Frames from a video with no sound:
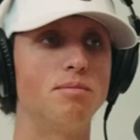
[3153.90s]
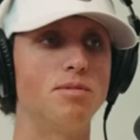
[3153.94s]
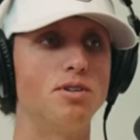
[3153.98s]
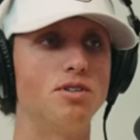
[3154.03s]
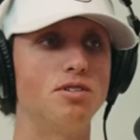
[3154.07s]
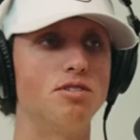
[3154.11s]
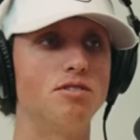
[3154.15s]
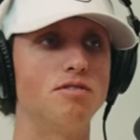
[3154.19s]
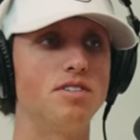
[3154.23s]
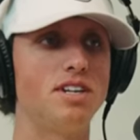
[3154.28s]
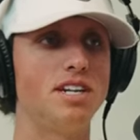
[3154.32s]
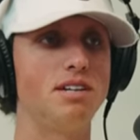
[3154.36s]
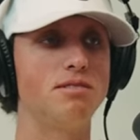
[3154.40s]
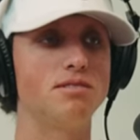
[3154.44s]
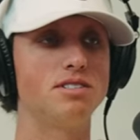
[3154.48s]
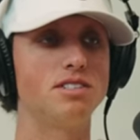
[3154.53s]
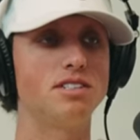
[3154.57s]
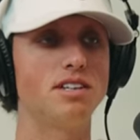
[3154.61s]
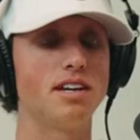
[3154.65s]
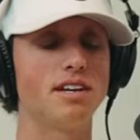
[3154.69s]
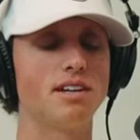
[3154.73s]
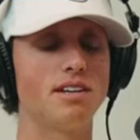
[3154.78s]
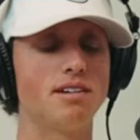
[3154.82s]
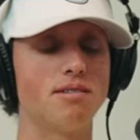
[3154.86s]
move. And he was
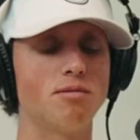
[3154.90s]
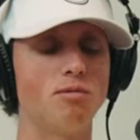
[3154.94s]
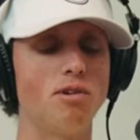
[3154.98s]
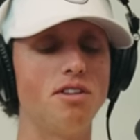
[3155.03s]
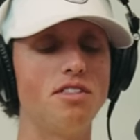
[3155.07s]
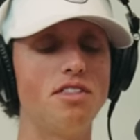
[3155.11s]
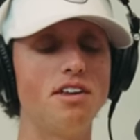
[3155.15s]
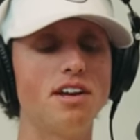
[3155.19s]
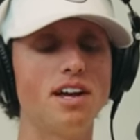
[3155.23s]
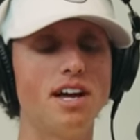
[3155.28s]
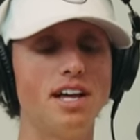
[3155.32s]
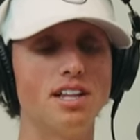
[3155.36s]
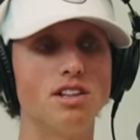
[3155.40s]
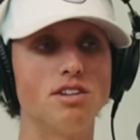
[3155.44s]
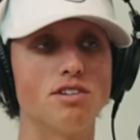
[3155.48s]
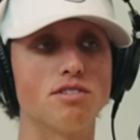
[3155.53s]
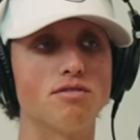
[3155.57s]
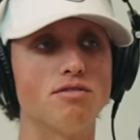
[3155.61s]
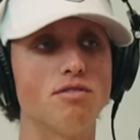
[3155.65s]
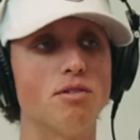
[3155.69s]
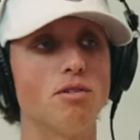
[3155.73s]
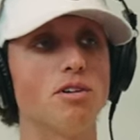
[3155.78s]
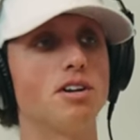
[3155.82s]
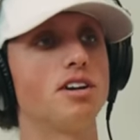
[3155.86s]
like, one thing I
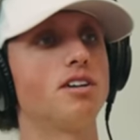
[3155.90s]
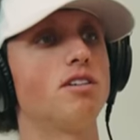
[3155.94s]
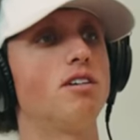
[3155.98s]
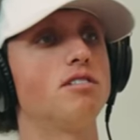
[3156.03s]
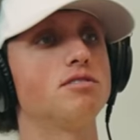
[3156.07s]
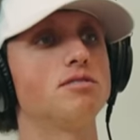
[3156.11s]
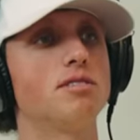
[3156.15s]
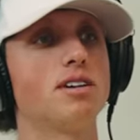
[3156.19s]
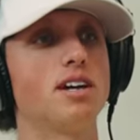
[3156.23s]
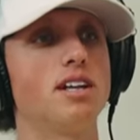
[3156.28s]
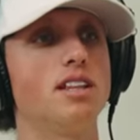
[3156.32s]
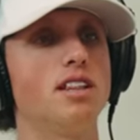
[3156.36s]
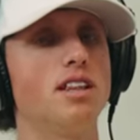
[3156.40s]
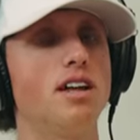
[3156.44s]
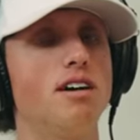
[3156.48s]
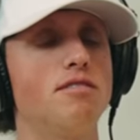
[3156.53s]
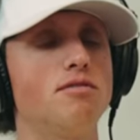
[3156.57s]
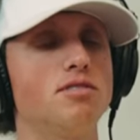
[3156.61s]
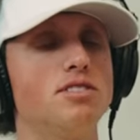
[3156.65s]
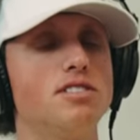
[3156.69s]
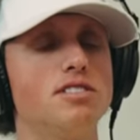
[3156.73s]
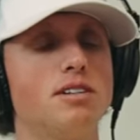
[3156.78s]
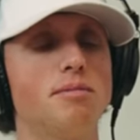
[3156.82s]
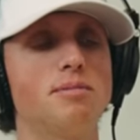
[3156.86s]
look for in a golf swing, I
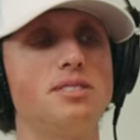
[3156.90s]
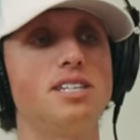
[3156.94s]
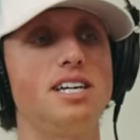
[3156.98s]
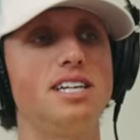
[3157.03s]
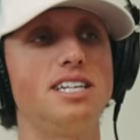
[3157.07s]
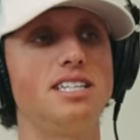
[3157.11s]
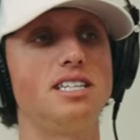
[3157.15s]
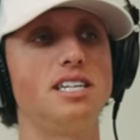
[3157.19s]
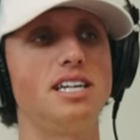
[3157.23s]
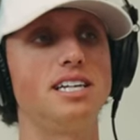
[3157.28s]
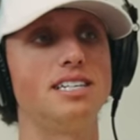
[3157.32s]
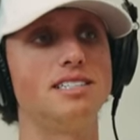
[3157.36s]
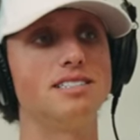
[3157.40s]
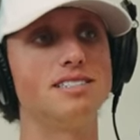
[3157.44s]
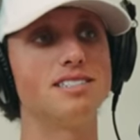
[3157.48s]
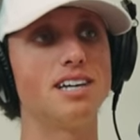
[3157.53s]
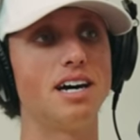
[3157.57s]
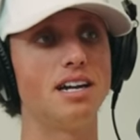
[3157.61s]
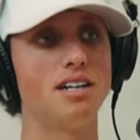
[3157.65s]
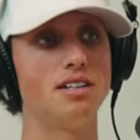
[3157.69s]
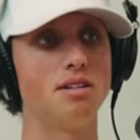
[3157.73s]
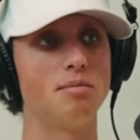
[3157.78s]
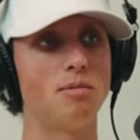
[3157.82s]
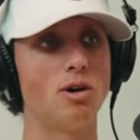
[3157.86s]
love when someone's hitting the
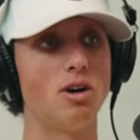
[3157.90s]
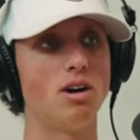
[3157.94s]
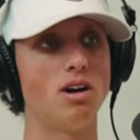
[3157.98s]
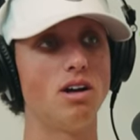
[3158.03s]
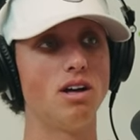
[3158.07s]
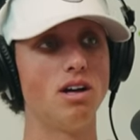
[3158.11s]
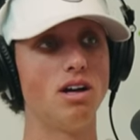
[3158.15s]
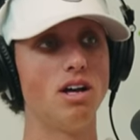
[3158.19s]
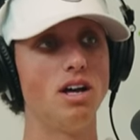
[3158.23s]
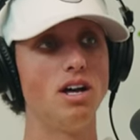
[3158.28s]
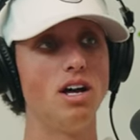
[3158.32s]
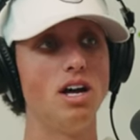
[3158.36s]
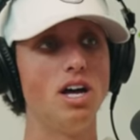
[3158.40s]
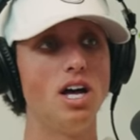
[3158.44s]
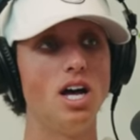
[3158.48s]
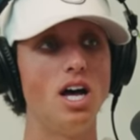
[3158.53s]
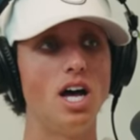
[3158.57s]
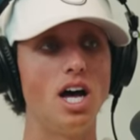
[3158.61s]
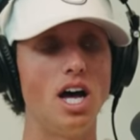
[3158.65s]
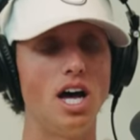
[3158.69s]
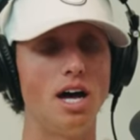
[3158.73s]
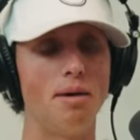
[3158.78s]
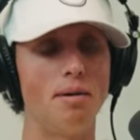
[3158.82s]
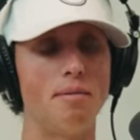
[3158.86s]
inside of the ball.
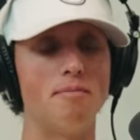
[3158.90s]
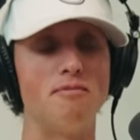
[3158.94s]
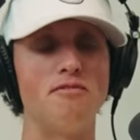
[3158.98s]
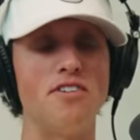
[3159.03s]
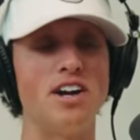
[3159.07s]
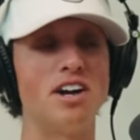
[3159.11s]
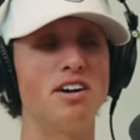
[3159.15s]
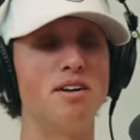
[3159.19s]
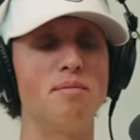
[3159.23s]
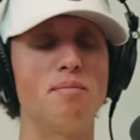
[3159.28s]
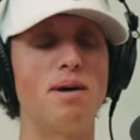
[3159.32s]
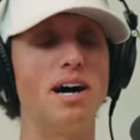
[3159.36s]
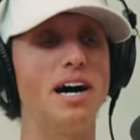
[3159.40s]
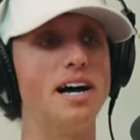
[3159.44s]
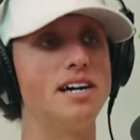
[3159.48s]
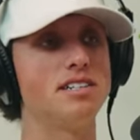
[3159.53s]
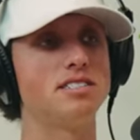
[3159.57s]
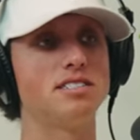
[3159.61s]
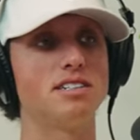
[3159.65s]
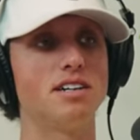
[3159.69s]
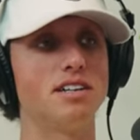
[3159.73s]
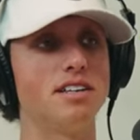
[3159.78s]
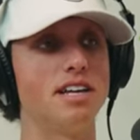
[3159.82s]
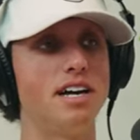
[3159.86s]
Um, I'm very
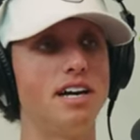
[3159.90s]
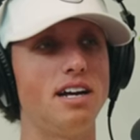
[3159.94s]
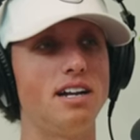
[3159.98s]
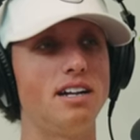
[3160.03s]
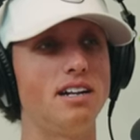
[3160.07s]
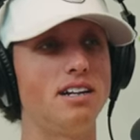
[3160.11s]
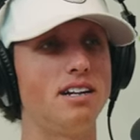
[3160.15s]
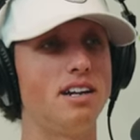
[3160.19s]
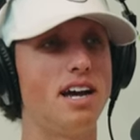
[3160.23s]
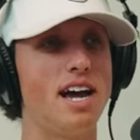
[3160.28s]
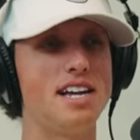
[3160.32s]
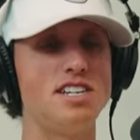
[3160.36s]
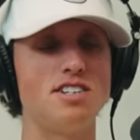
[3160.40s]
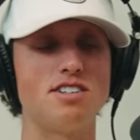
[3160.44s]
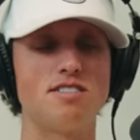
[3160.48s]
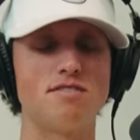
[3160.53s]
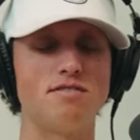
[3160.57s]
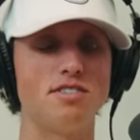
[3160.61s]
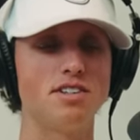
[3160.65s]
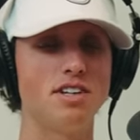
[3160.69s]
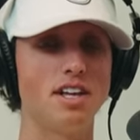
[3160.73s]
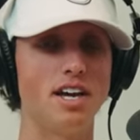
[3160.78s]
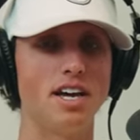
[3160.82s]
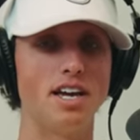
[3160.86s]
biased on that. I just
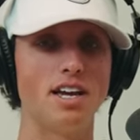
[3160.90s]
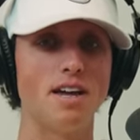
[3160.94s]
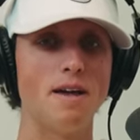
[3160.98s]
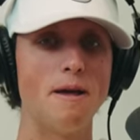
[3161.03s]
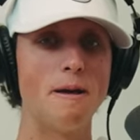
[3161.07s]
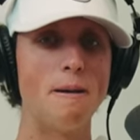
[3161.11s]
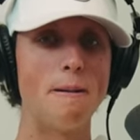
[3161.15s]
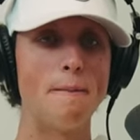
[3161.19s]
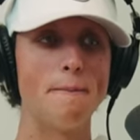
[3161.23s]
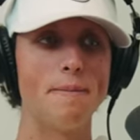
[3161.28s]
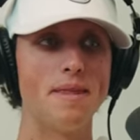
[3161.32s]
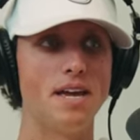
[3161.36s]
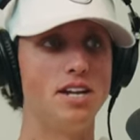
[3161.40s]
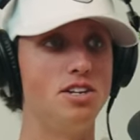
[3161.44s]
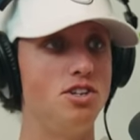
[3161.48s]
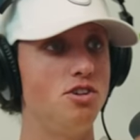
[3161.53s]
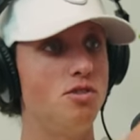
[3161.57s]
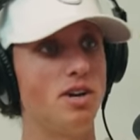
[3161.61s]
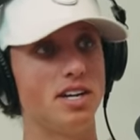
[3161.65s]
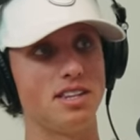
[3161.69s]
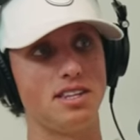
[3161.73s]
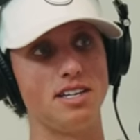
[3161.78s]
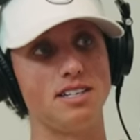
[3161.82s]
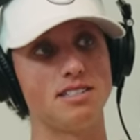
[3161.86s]
feel like, and
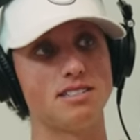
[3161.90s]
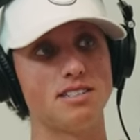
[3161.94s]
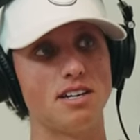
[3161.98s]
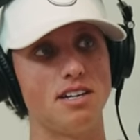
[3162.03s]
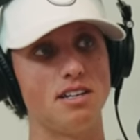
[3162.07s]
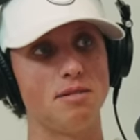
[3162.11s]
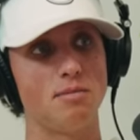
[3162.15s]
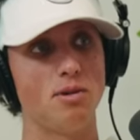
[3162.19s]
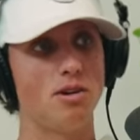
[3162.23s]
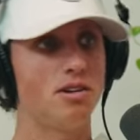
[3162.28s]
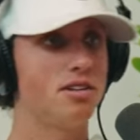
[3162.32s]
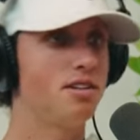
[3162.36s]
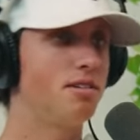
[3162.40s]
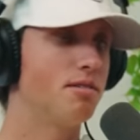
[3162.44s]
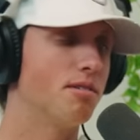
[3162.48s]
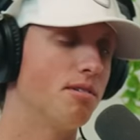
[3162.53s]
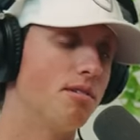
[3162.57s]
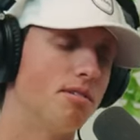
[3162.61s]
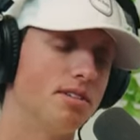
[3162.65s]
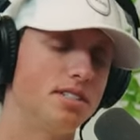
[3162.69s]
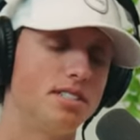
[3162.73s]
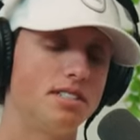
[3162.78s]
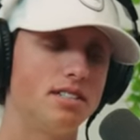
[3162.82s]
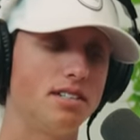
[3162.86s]
you hit the inside of the ball. You're
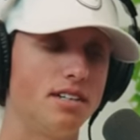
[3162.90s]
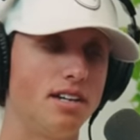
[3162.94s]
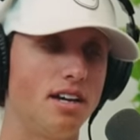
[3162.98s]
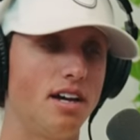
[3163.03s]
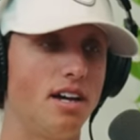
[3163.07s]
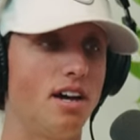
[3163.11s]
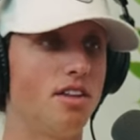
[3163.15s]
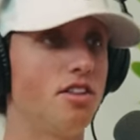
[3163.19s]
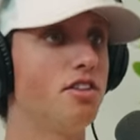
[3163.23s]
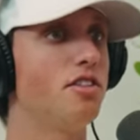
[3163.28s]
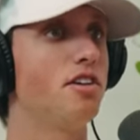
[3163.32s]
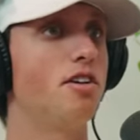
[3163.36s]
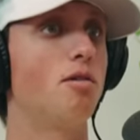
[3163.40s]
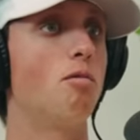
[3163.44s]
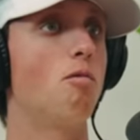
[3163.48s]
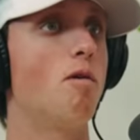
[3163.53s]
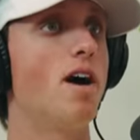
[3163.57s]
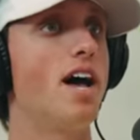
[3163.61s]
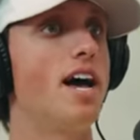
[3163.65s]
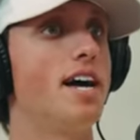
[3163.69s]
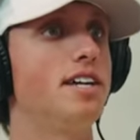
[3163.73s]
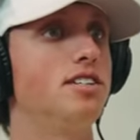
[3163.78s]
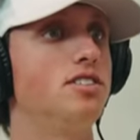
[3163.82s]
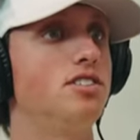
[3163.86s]
always, other than a
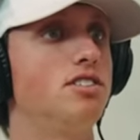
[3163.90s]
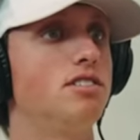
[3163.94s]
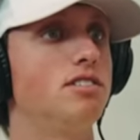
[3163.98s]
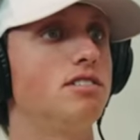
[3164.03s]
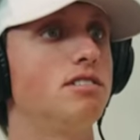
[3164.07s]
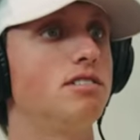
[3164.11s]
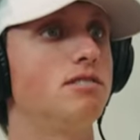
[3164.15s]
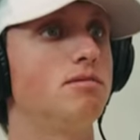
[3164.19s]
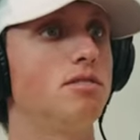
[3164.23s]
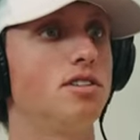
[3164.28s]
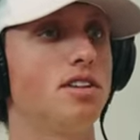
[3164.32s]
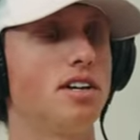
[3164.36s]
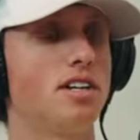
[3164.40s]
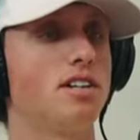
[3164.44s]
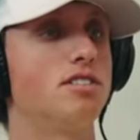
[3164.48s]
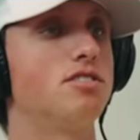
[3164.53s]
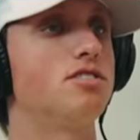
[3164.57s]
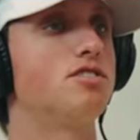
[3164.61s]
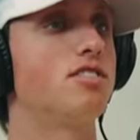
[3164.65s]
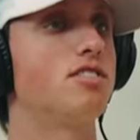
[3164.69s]
wedge with like your